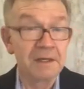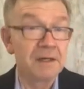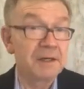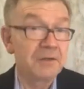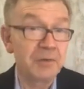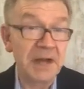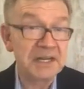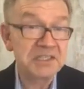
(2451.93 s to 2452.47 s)

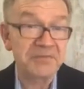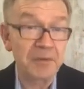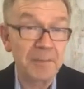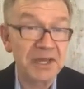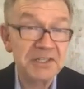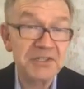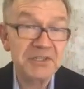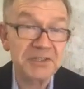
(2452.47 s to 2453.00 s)

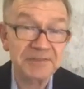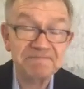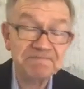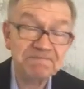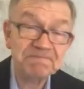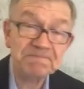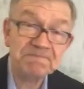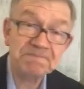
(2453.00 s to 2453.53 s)
Transformation.
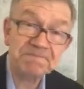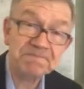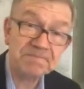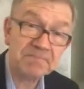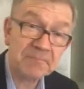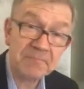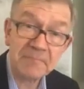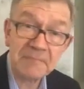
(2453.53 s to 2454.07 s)

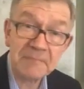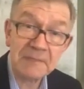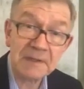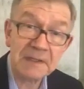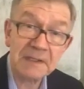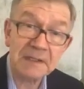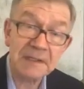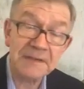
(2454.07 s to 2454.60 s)

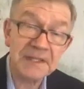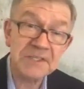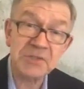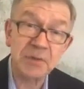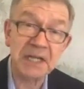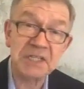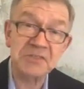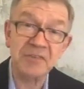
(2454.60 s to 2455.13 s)
This
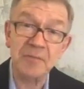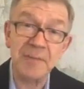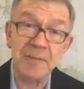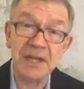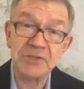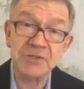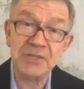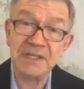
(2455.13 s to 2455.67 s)

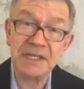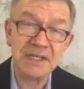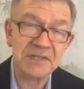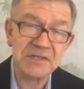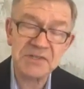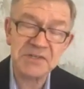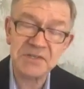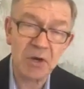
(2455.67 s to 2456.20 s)
transformation
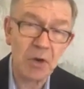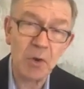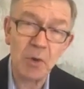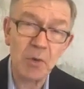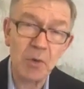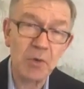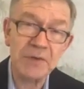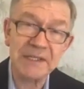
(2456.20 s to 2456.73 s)
is
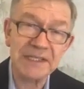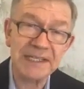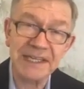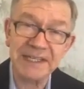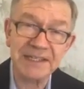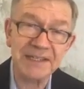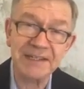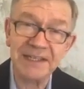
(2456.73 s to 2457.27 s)
so
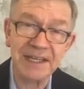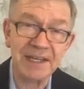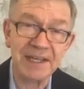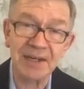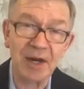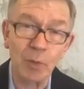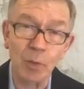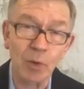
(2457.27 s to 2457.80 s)
needed in
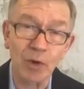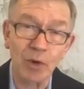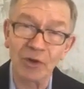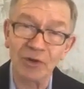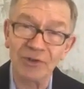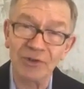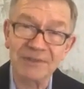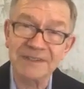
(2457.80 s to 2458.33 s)
our
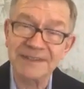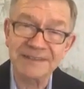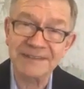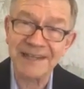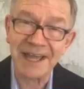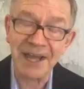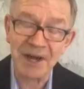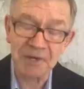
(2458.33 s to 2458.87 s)
world
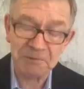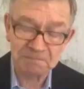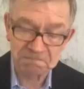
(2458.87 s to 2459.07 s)
now.